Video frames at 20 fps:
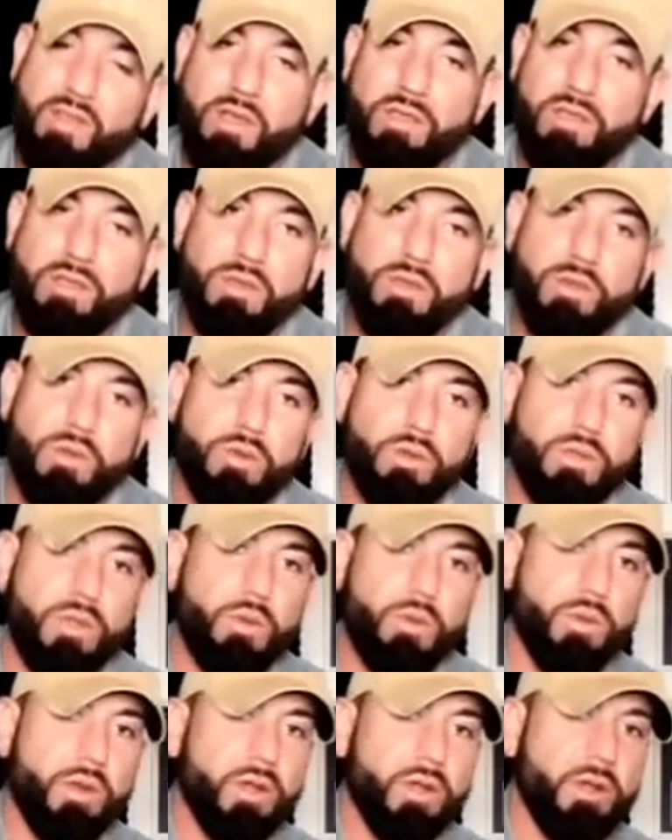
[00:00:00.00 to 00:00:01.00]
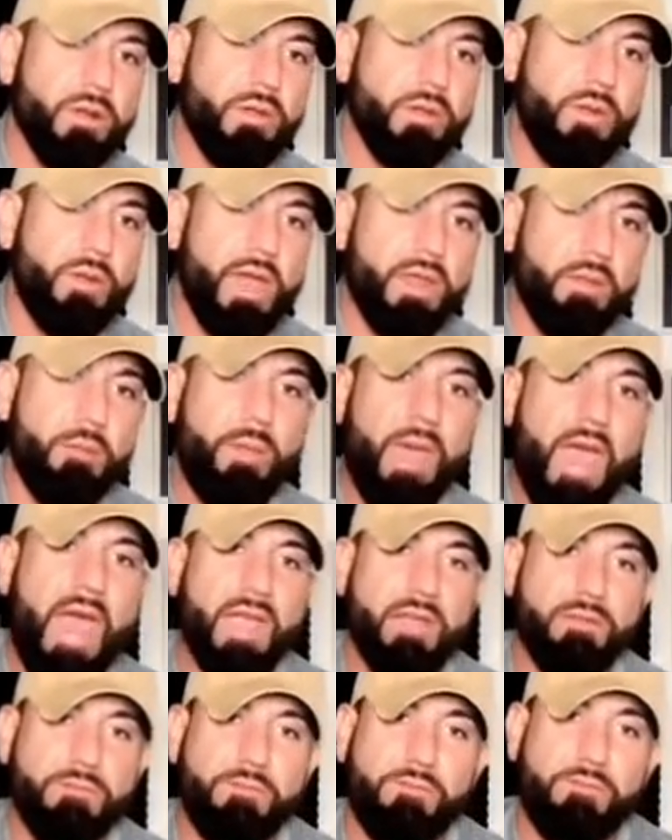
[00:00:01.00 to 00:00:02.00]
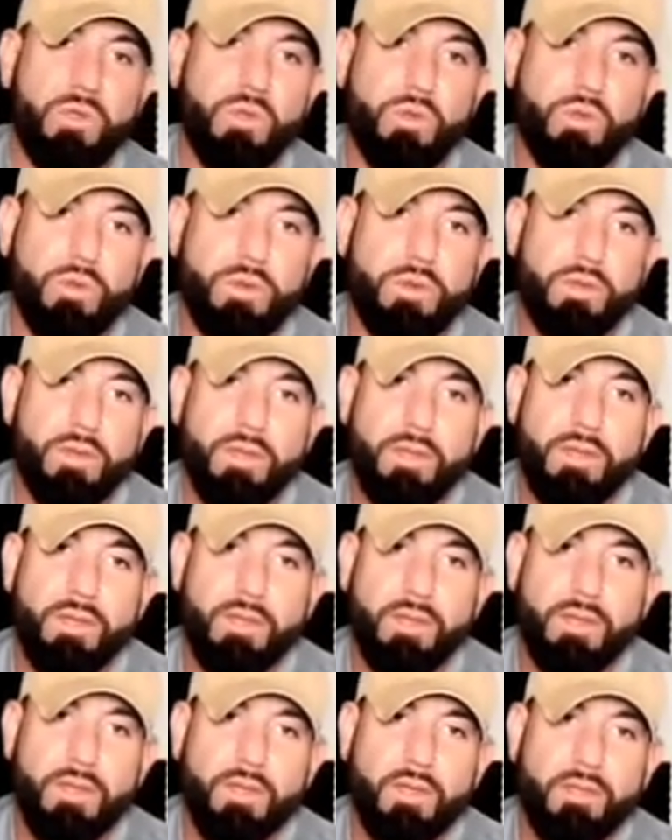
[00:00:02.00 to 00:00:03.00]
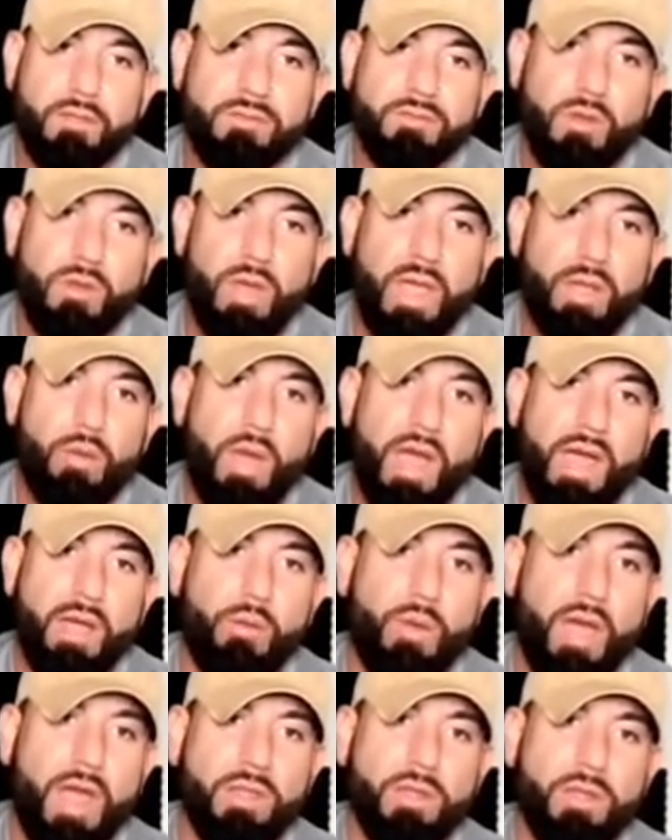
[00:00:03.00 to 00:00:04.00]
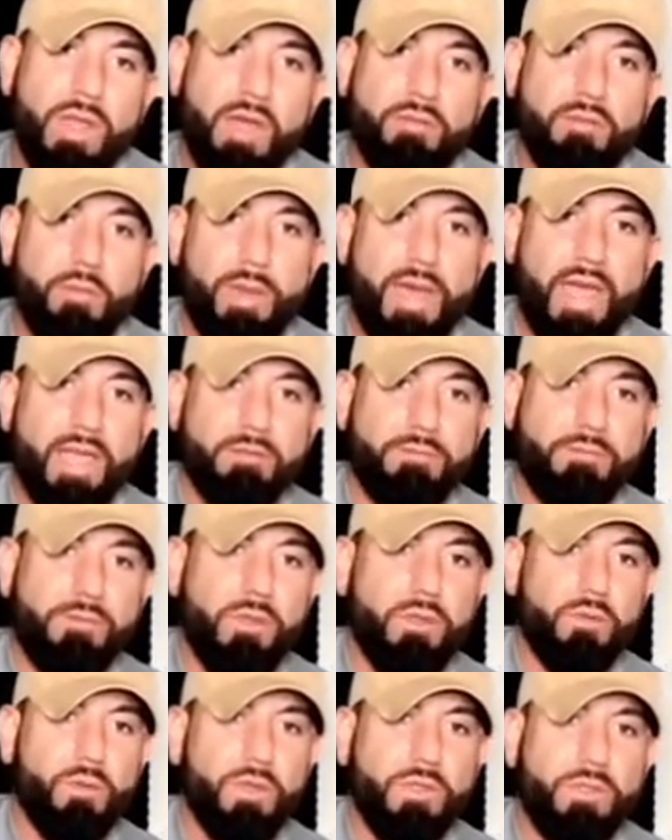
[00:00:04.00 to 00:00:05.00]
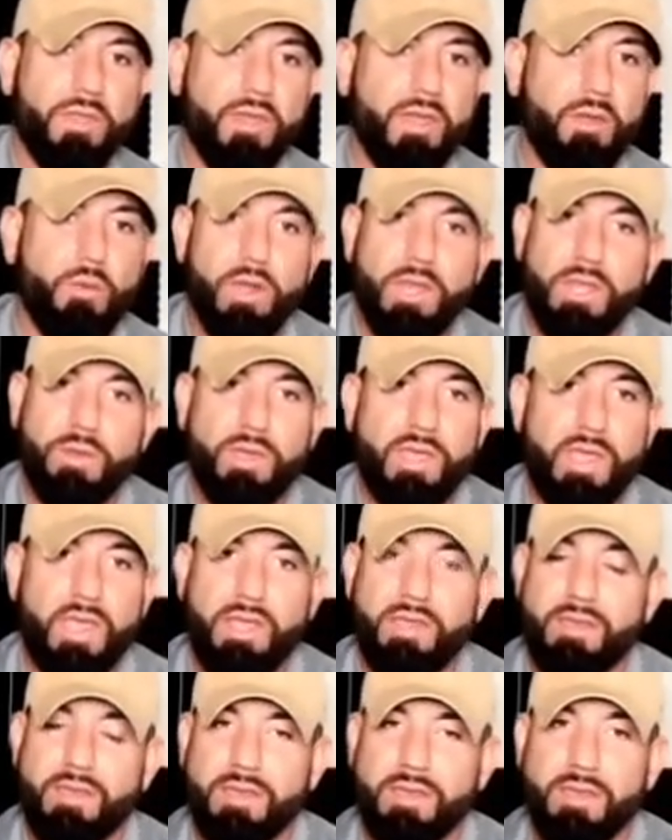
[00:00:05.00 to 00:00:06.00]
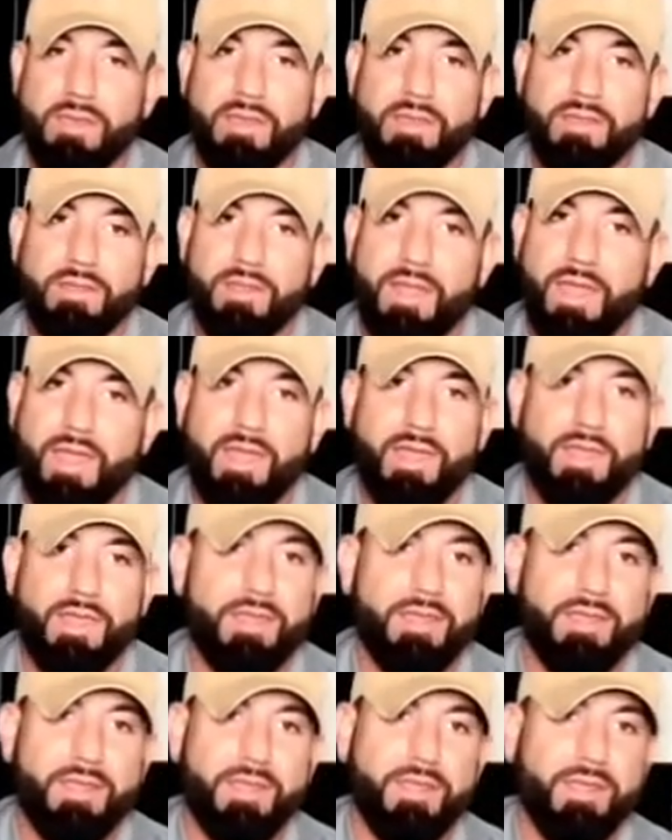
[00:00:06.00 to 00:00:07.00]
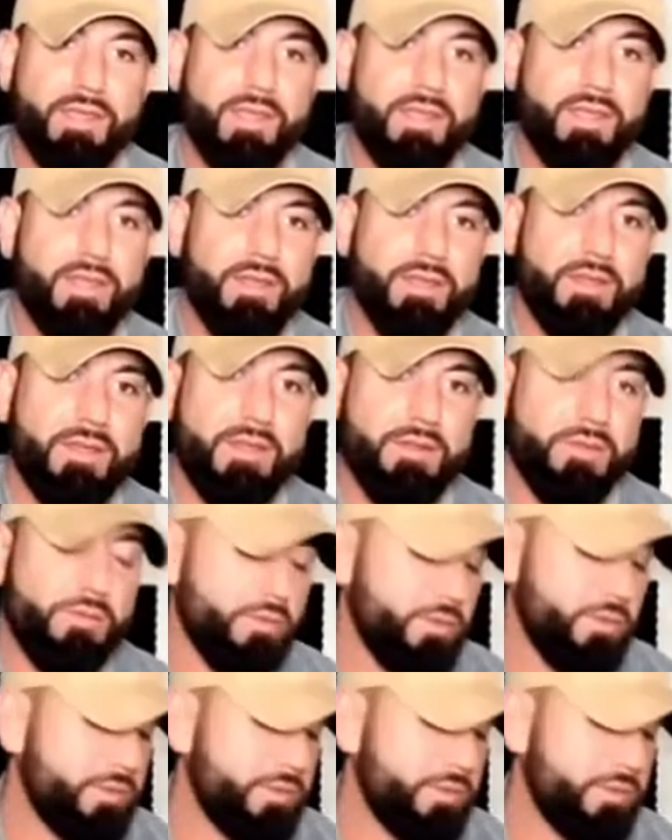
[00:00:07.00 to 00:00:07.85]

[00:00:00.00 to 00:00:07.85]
you, you had a bag of food. So like why do you have a bag of food with you? What are you eating? Like what's